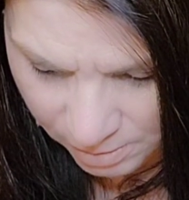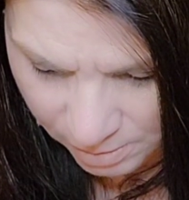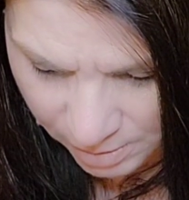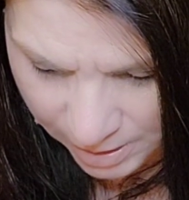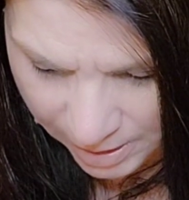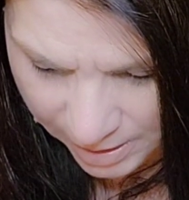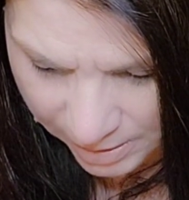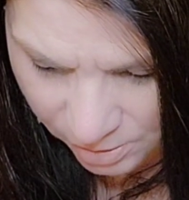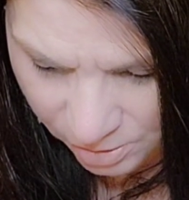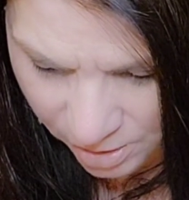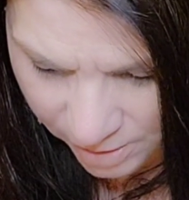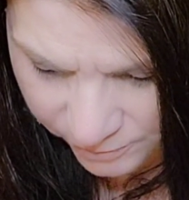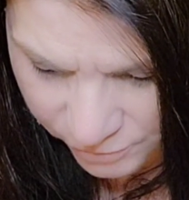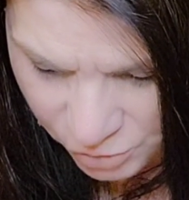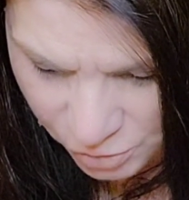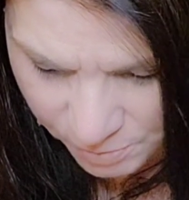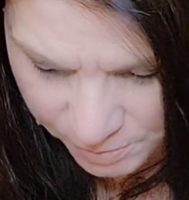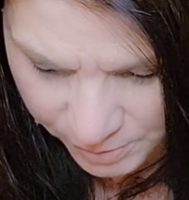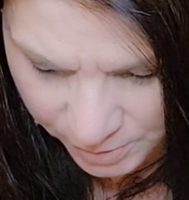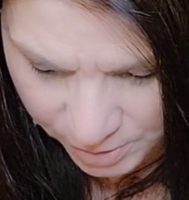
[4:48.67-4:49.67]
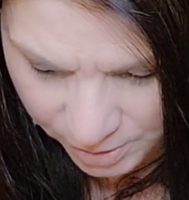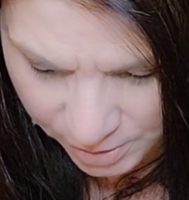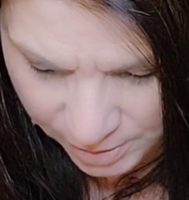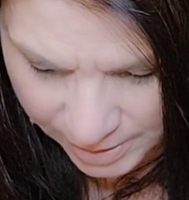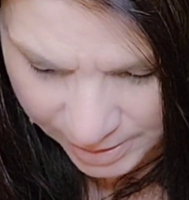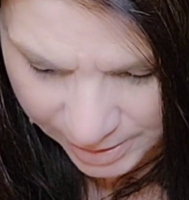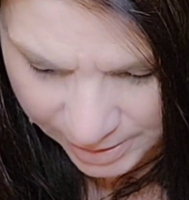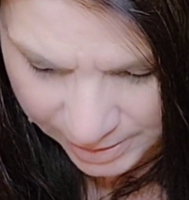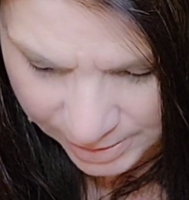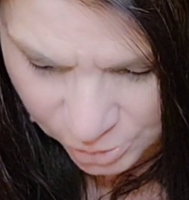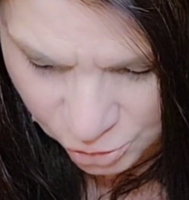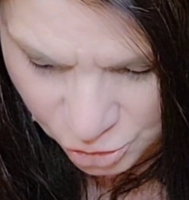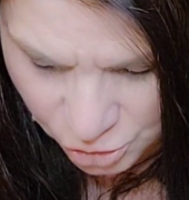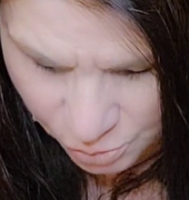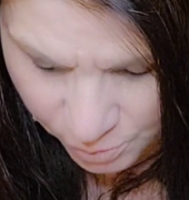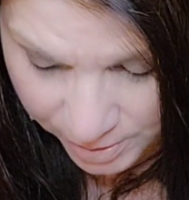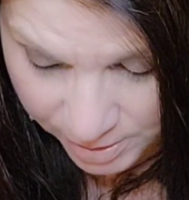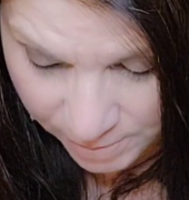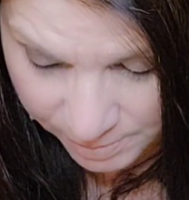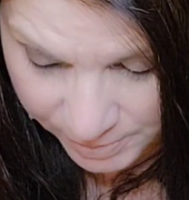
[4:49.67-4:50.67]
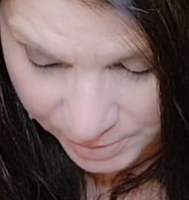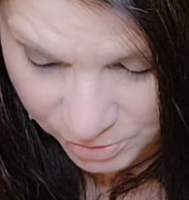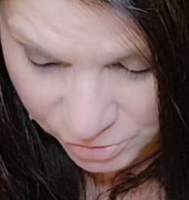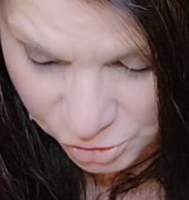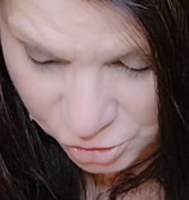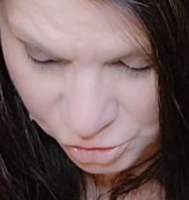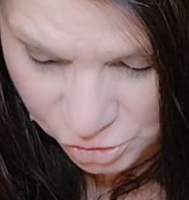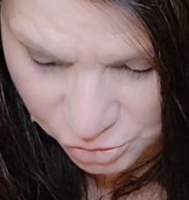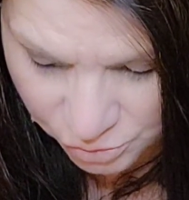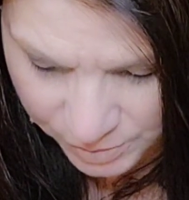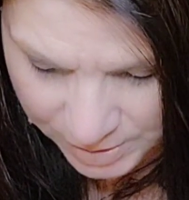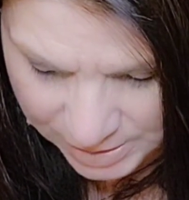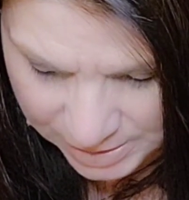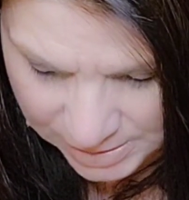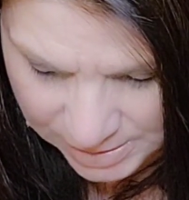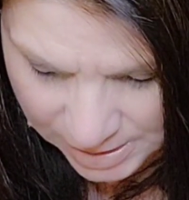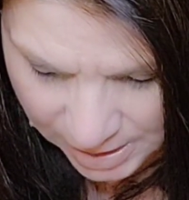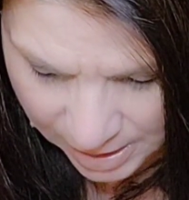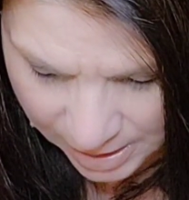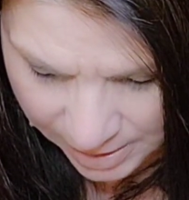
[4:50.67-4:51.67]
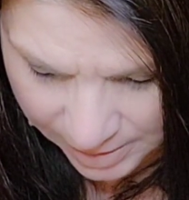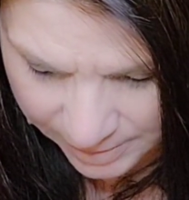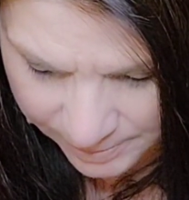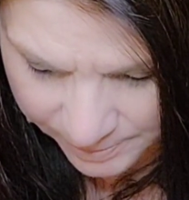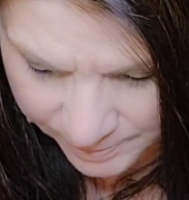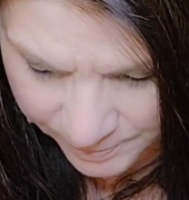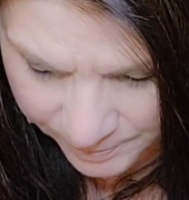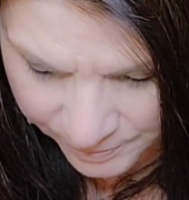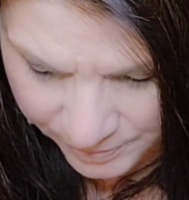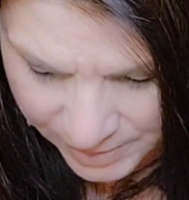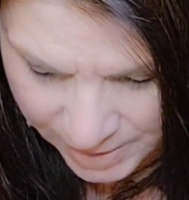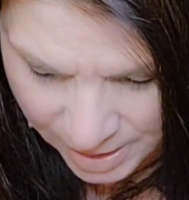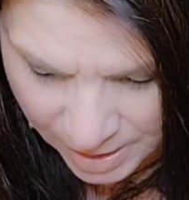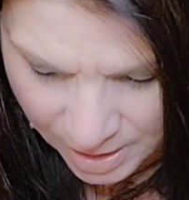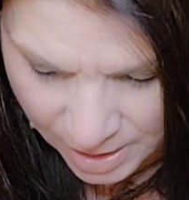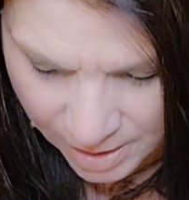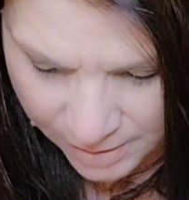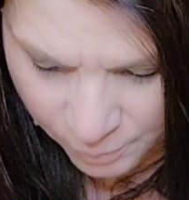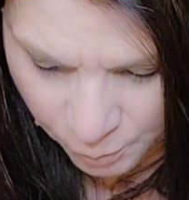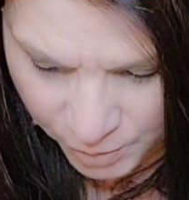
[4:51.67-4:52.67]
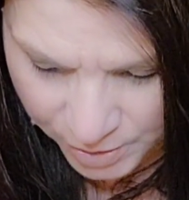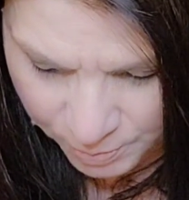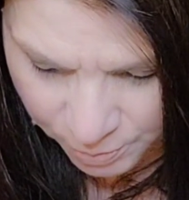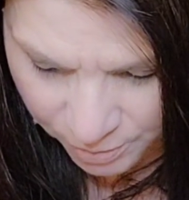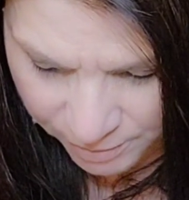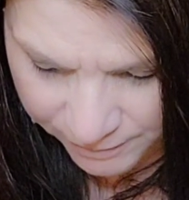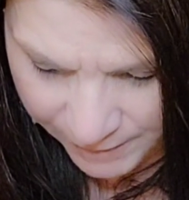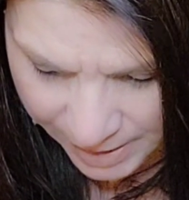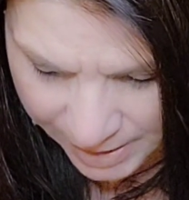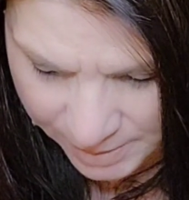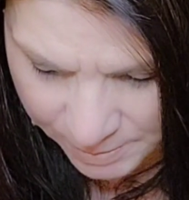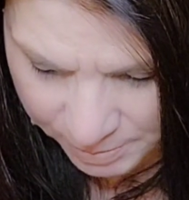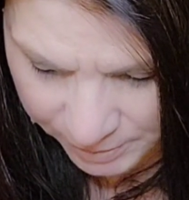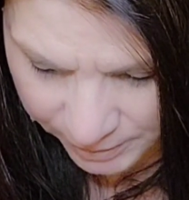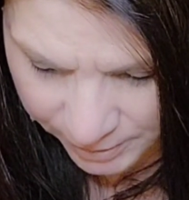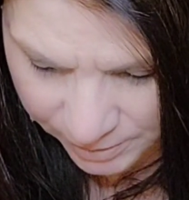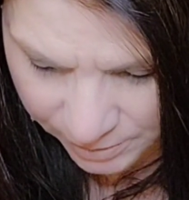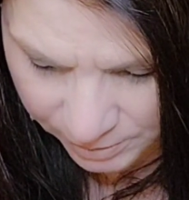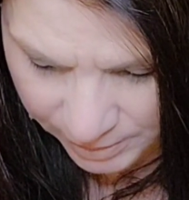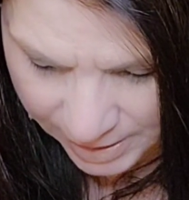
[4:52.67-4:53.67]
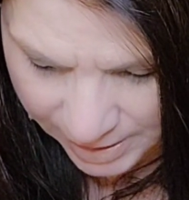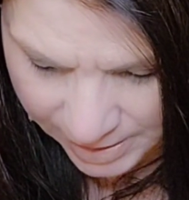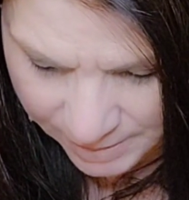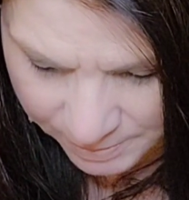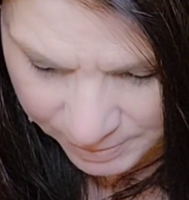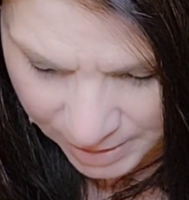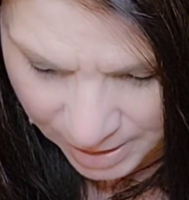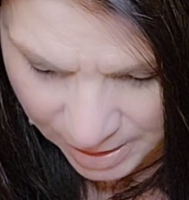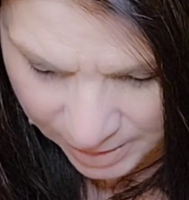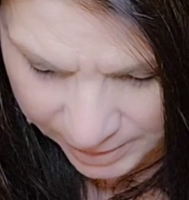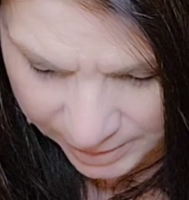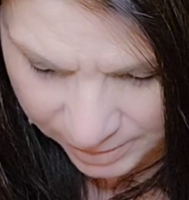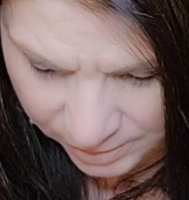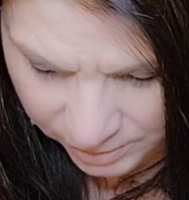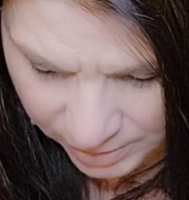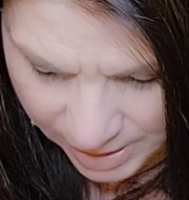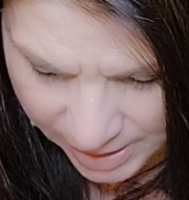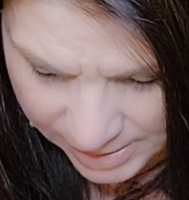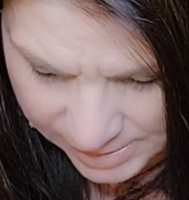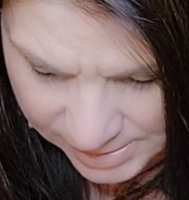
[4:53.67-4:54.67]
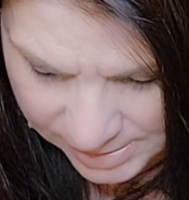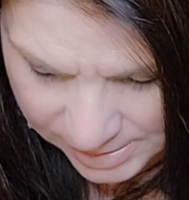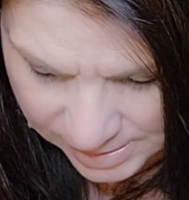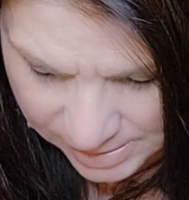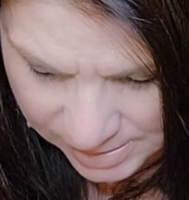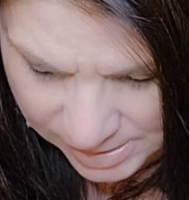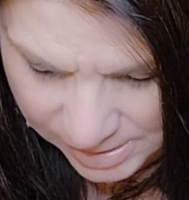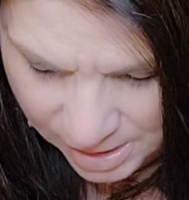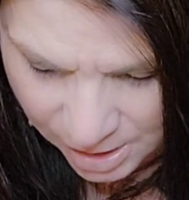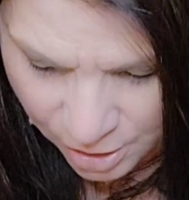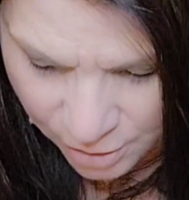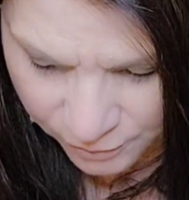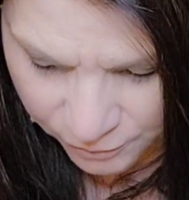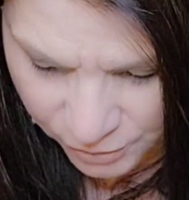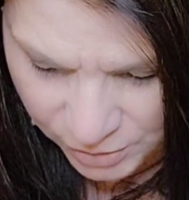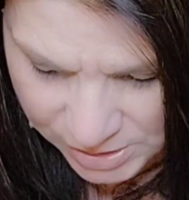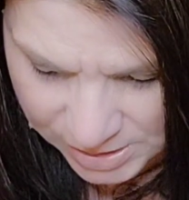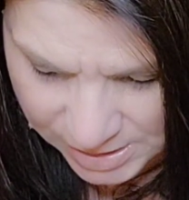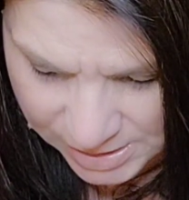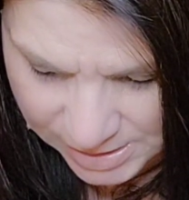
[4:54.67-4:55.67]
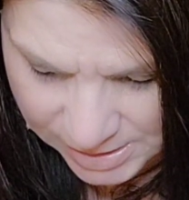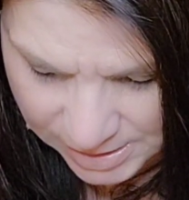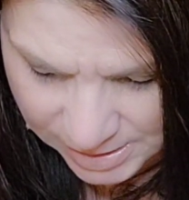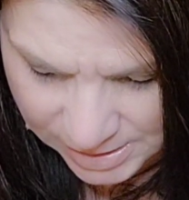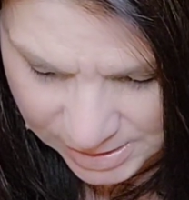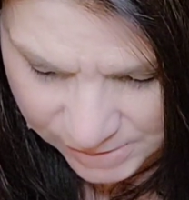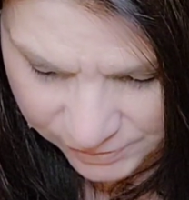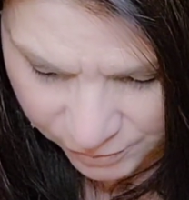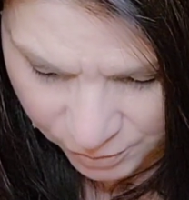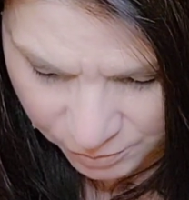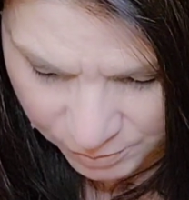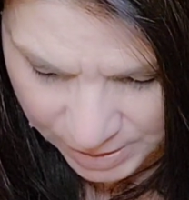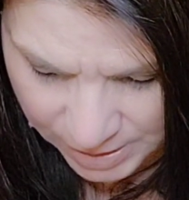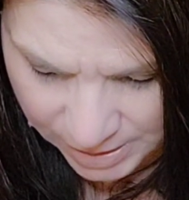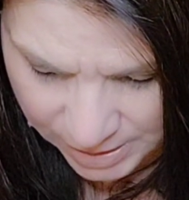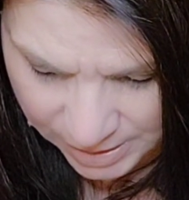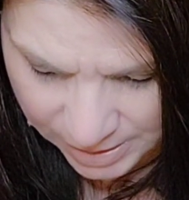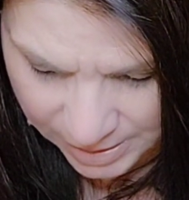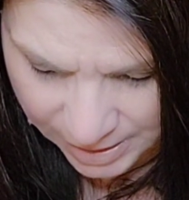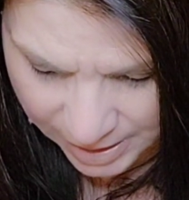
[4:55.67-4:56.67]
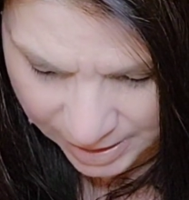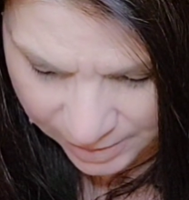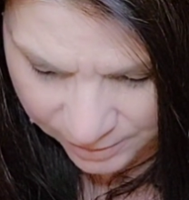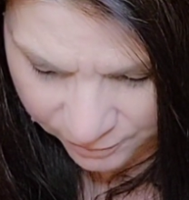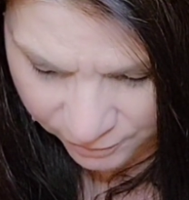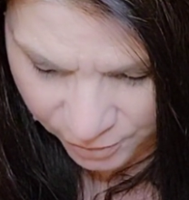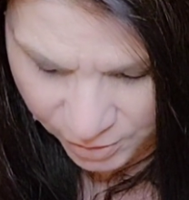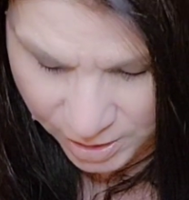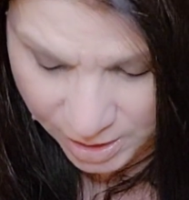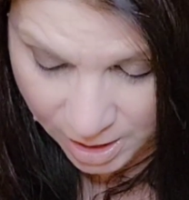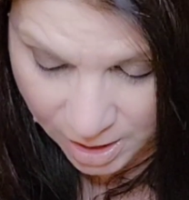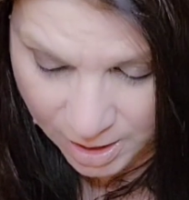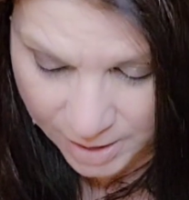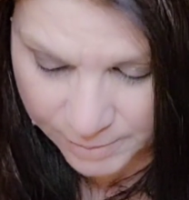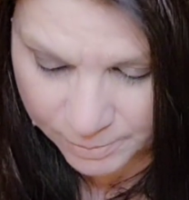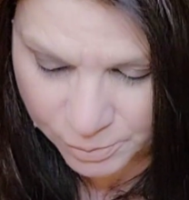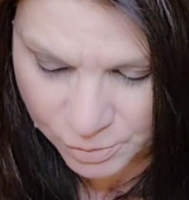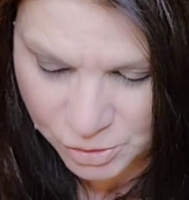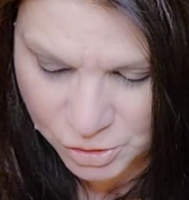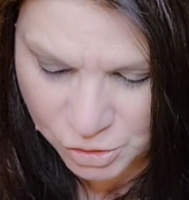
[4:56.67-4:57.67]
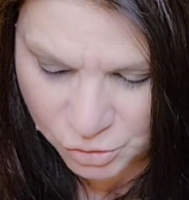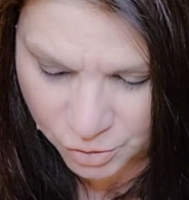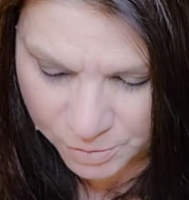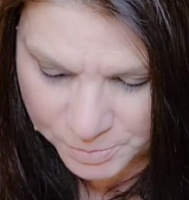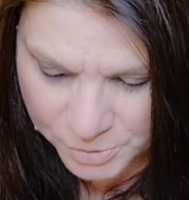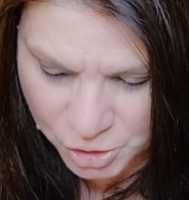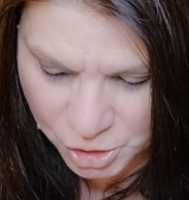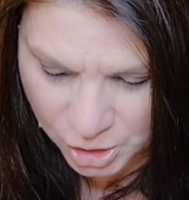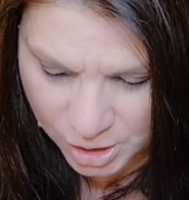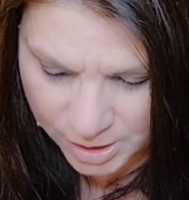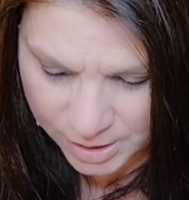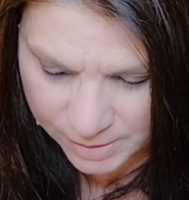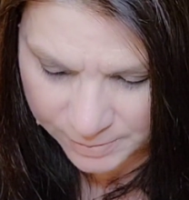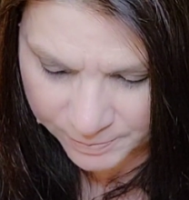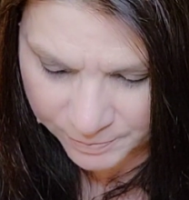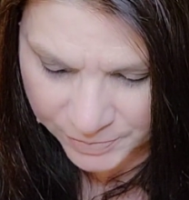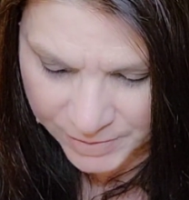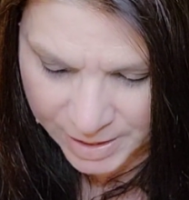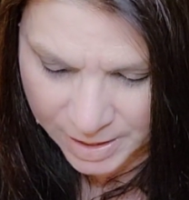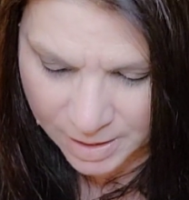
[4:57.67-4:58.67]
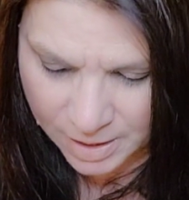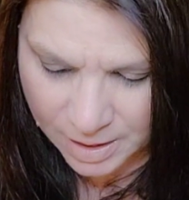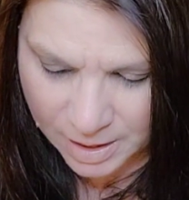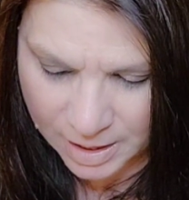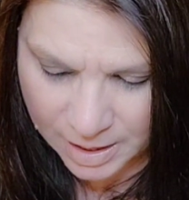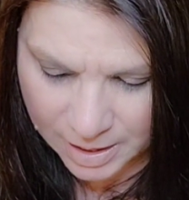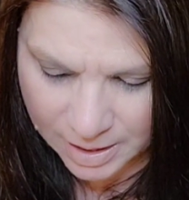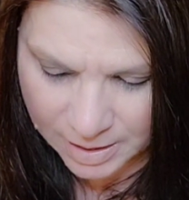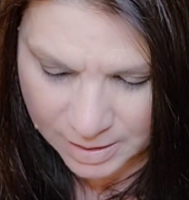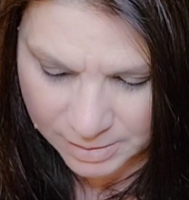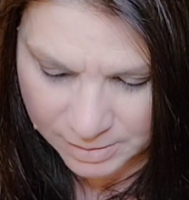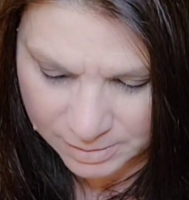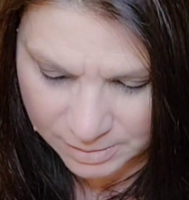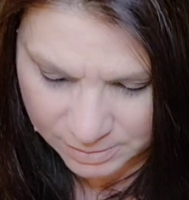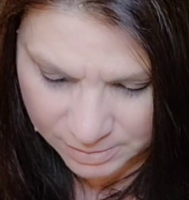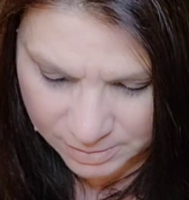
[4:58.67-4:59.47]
a comfortable and enjoyable screen time. We provide blue light blocking glasses for distance for reading and for non-prescription. And